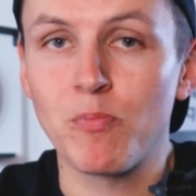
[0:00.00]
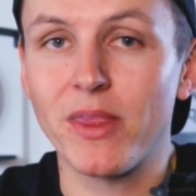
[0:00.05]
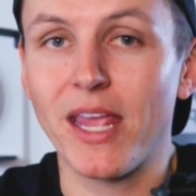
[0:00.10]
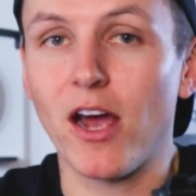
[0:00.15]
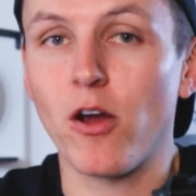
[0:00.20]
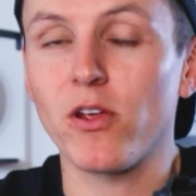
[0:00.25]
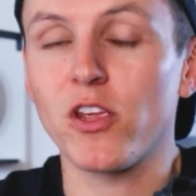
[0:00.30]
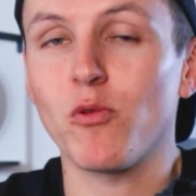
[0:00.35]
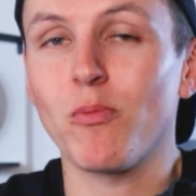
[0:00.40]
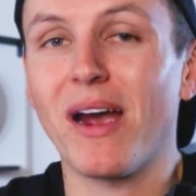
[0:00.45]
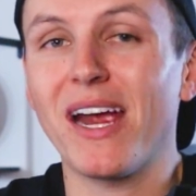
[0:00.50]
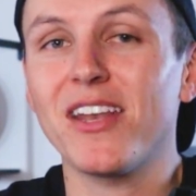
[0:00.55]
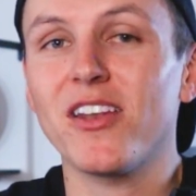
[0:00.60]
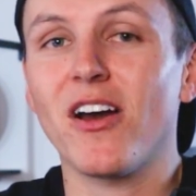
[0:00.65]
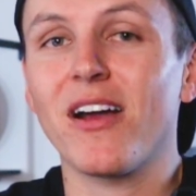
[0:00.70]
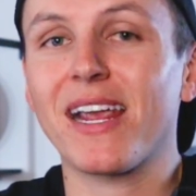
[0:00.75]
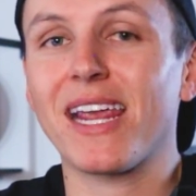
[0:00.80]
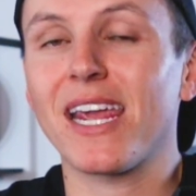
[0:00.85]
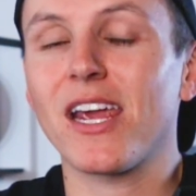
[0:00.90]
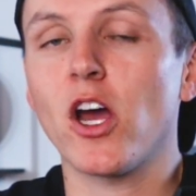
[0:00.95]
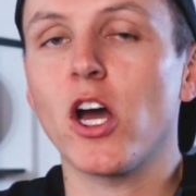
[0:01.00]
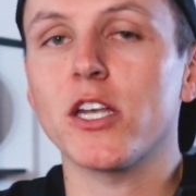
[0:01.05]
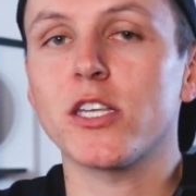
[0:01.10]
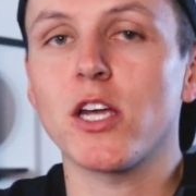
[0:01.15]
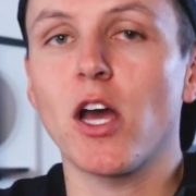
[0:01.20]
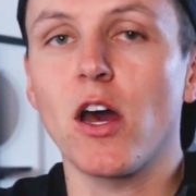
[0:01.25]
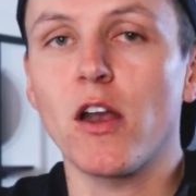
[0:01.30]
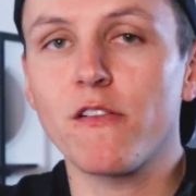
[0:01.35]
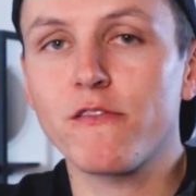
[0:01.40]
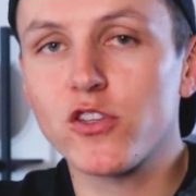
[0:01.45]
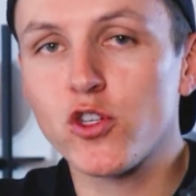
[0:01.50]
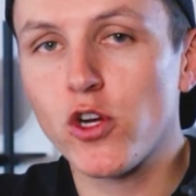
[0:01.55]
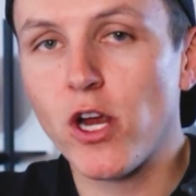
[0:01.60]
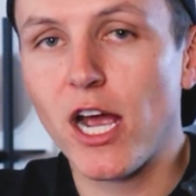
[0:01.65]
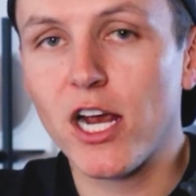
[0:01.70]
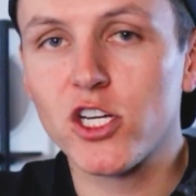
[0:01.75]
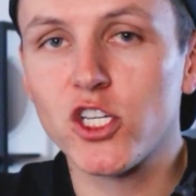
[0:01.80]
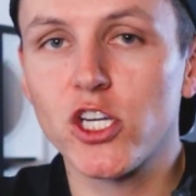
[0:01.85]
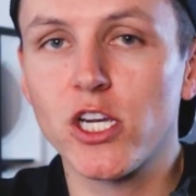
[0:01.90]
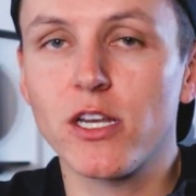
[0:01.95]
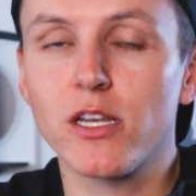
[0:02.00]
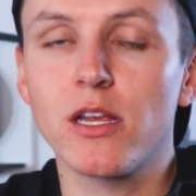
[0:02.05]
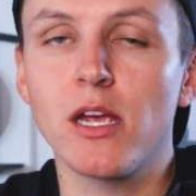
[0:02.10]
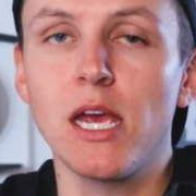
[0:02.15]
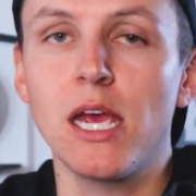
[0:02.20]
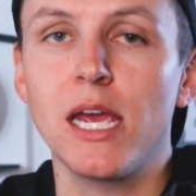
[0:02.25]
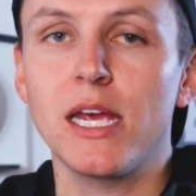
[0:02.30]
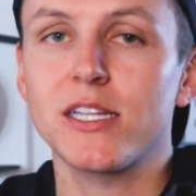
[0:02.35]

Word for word: Now, you might not get a ton of traction.